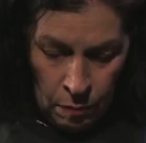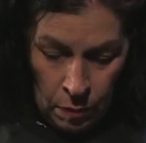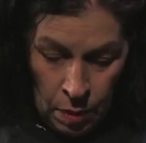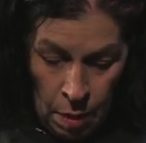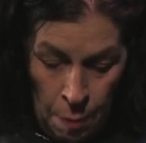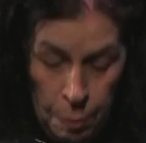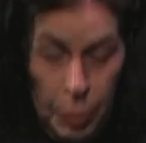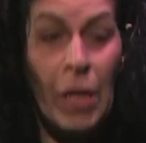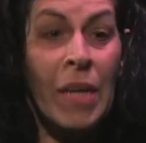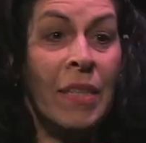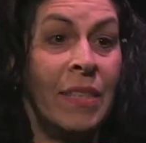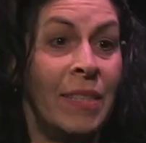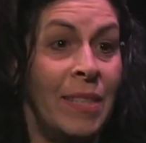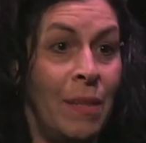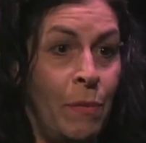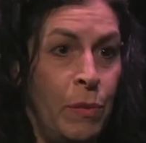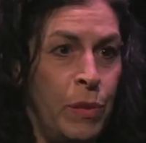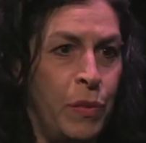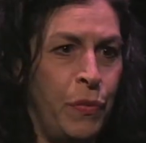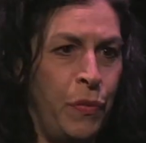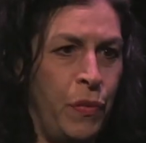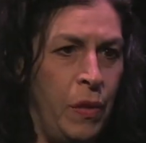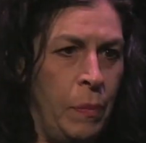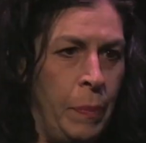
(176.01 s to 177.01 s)
Plus, there
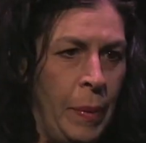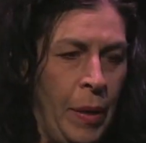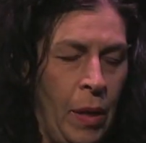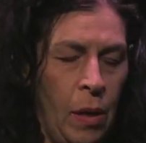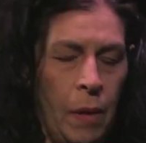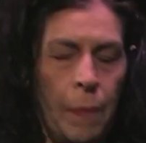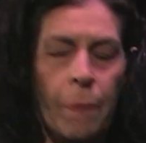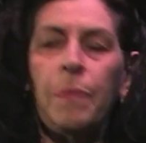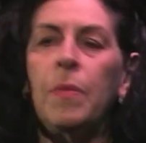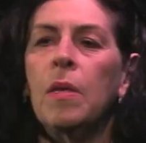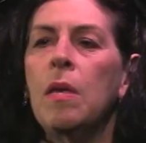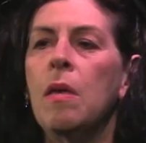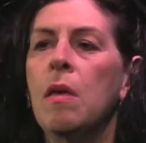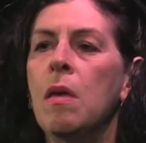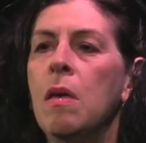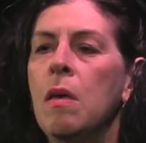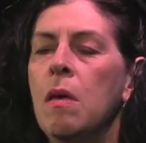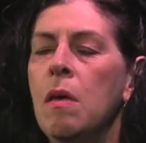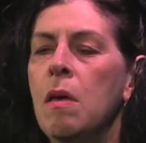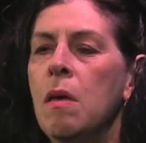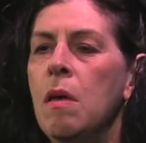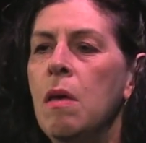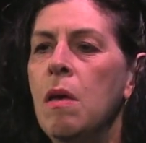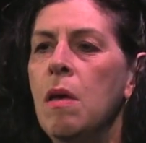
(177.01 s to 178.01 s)
was free beer.
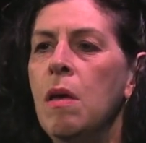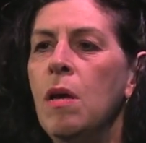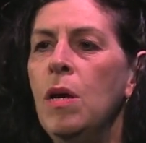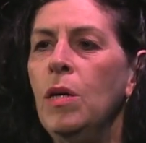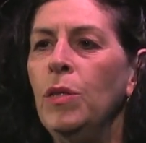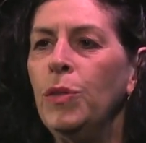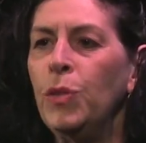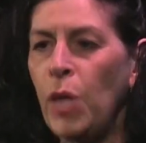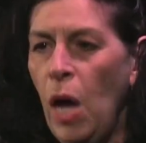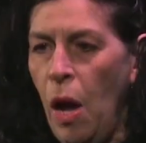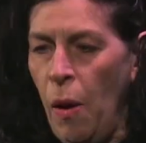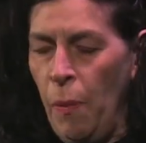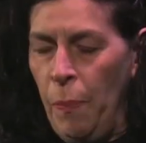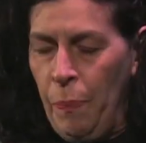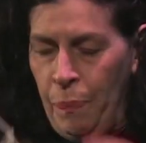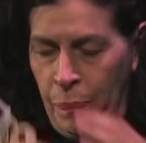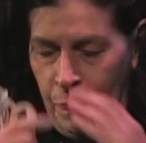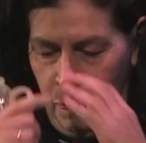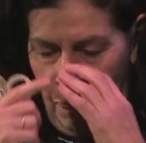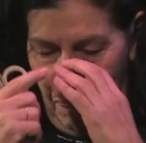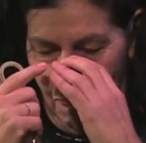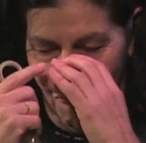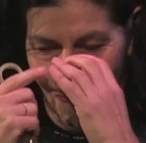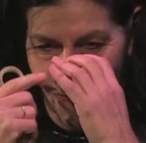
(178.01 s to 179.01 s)
So,
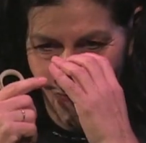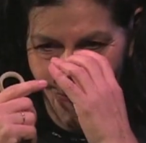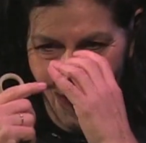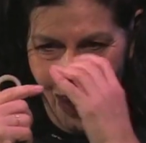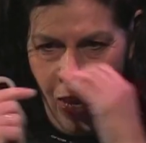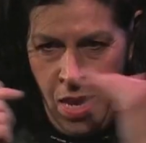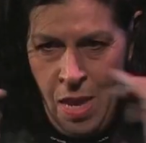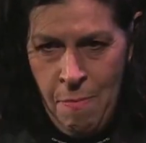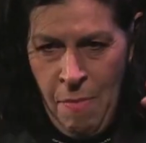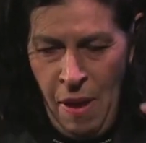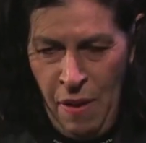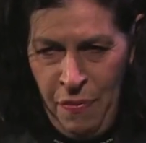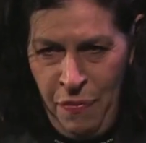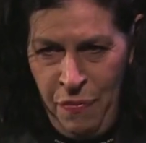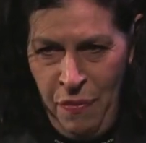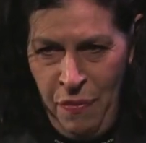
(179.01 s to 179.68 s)
my